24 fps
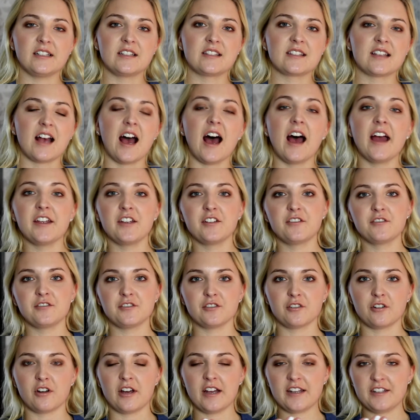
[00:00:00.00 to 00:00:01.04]
higher
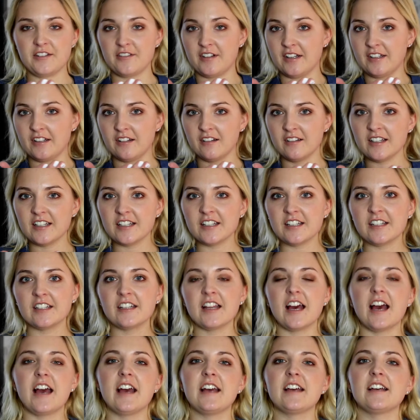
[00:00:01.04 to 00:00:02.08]
your adrenaline
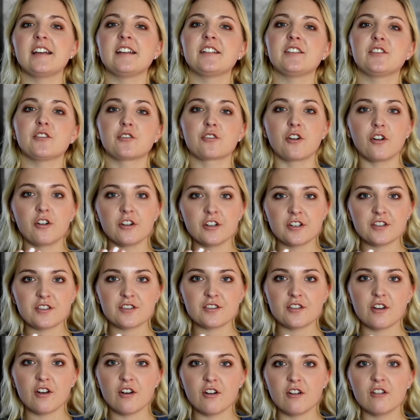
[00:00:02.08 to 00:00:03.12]
and your
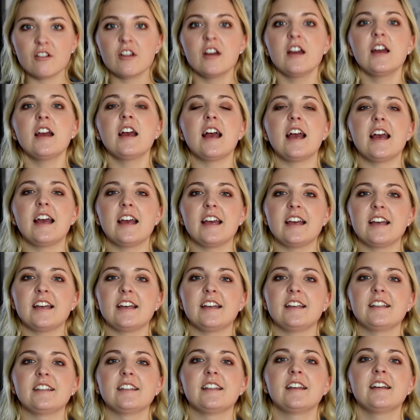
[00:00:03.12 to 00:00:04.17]
cortisol,
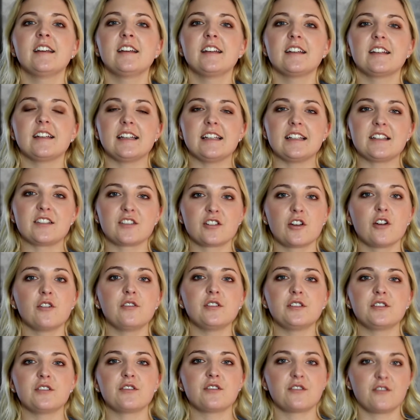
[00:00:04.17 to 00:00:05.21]
and it's
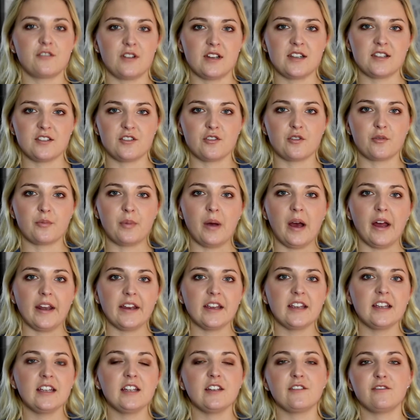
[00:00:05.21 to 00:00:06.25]
going to stress your
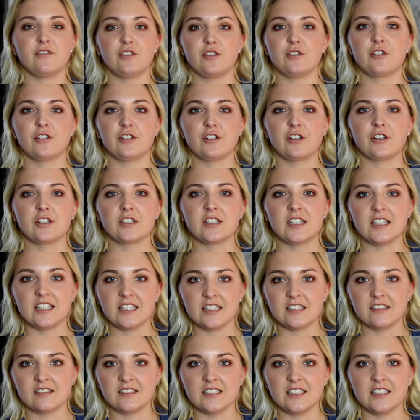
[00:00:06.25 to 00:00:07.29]
body if you're not
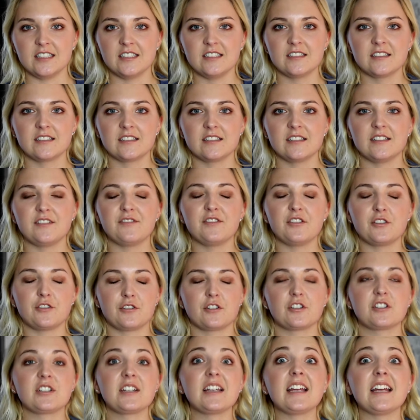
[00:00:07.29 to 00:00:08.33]
healed
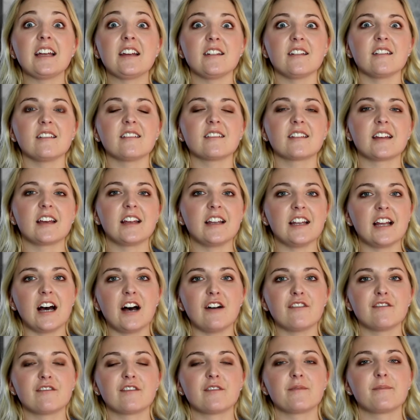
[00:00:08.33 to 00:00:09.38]

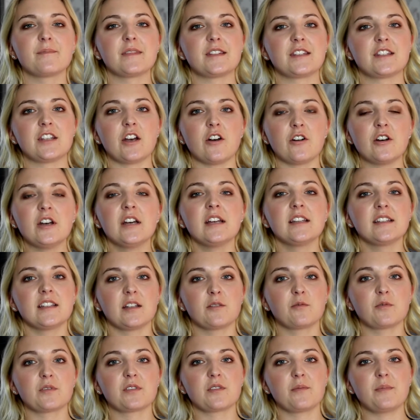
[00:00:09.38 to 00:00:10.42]
enough. So that
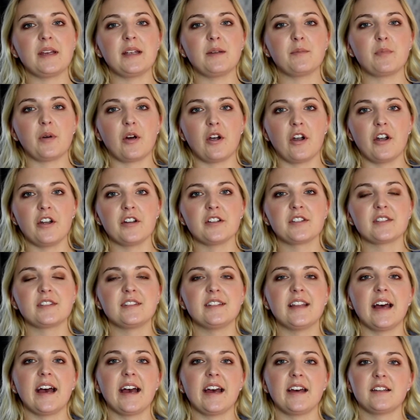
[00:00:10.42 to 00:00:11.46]
was a main part
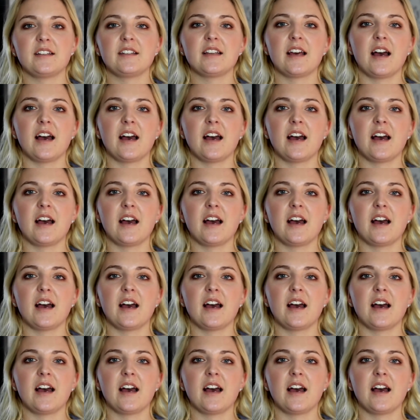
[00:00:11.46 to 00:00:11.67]
that